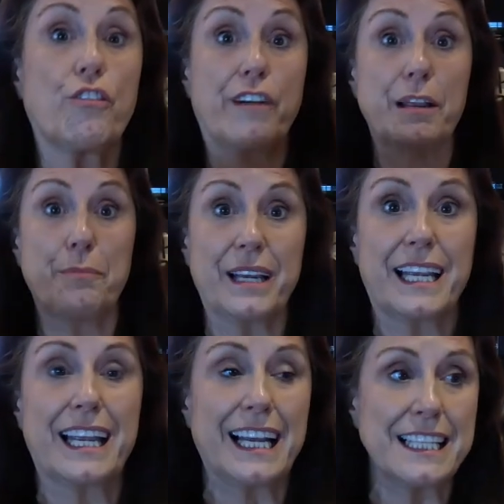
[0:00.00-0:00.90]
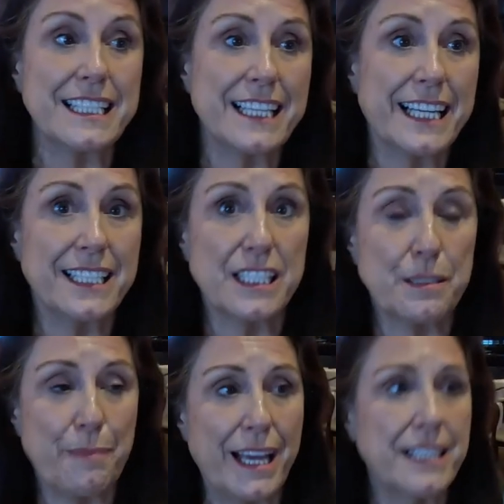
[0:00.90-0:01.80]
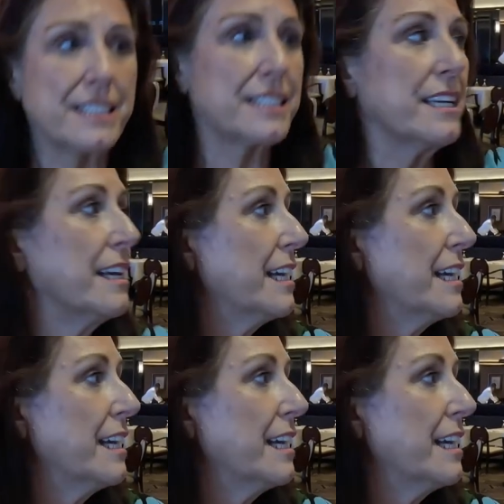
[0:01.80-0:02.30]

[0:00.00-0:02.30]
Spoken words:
great big canteen space.